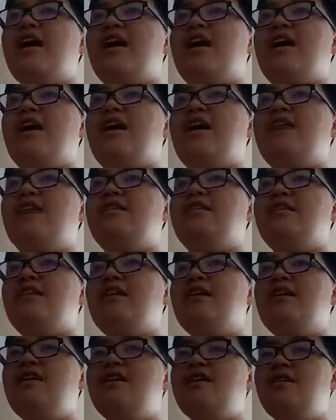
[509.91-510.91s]
And
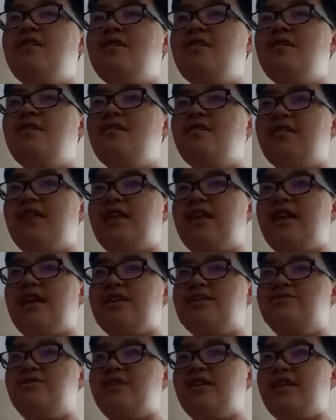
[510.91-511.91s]
then, the
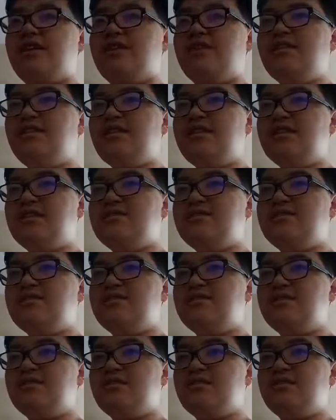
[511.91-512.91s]
last but not least,